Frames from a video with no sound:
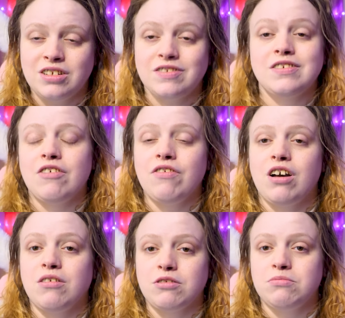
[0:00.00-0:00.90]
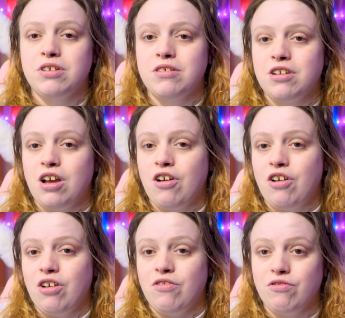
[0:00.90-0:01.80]
Self-harm comes in
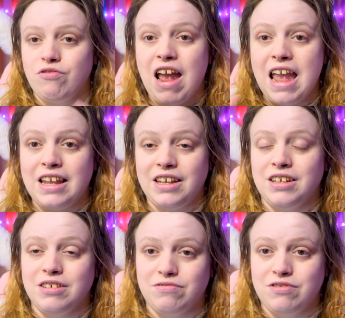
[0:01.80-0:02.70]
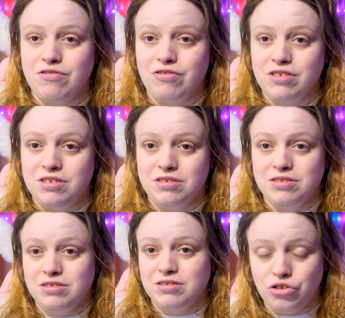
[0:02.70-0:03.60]
an array of
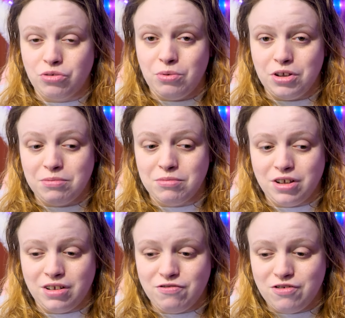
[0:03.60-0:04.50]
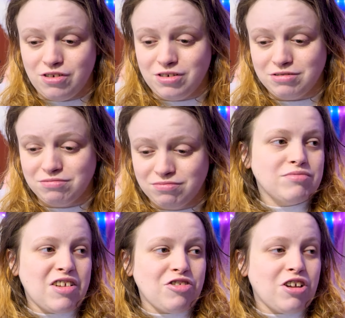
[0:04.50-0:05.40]
different, what's the word I'm looking for?
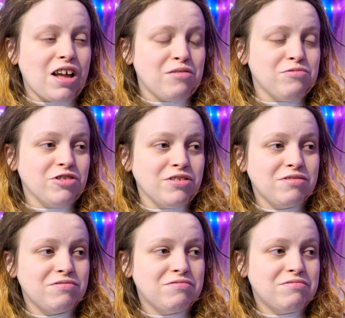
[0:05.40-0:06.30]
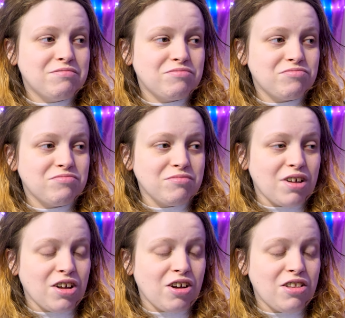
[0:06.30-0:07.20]
That's not helpful.
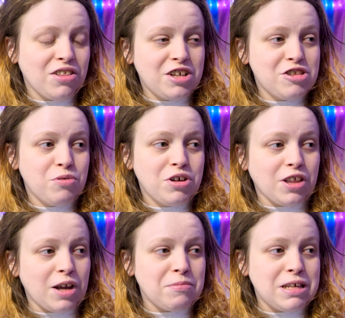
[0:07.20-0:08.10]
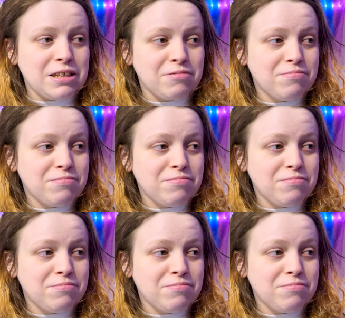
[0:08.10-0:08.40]
I can't think of the word that I mean.